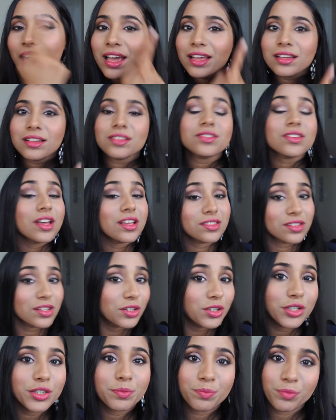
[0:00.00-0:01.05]
eyelids as a
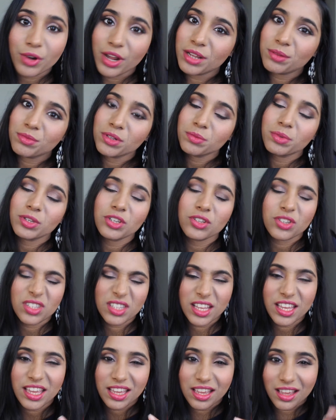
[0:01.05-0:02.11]
good primer because
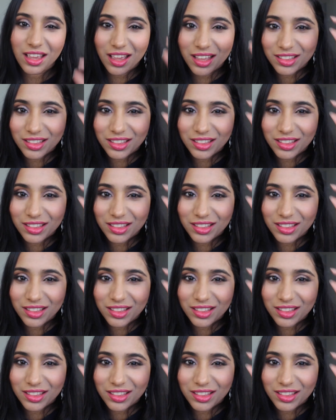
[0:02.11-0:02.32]
they're